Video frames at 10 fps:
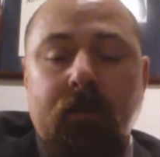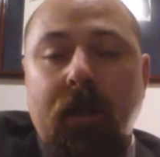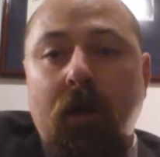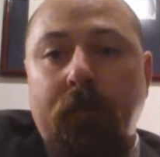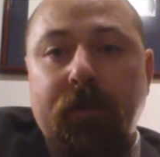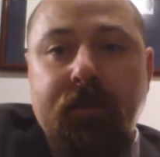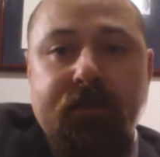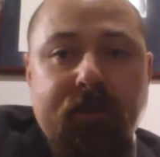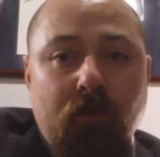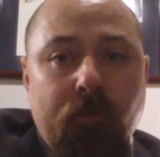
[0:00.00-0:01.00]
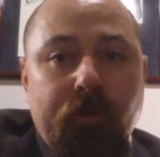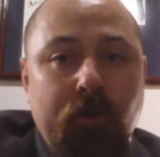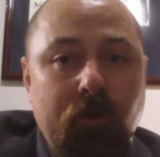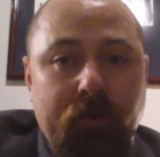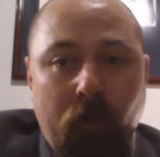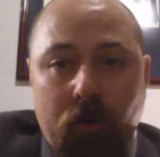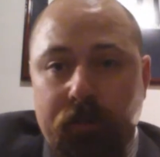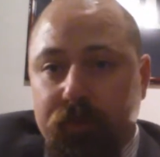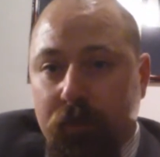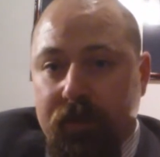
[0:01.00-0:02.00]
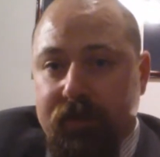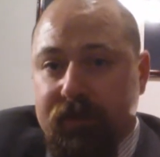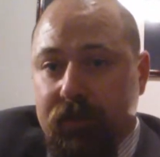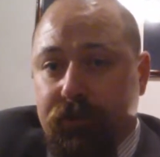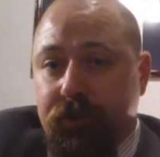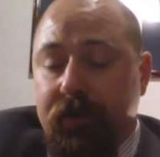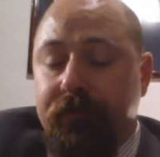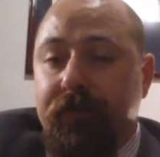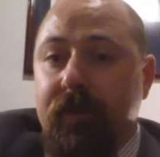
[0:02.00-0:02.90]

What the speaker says: Now, up until the early part of the 20th century,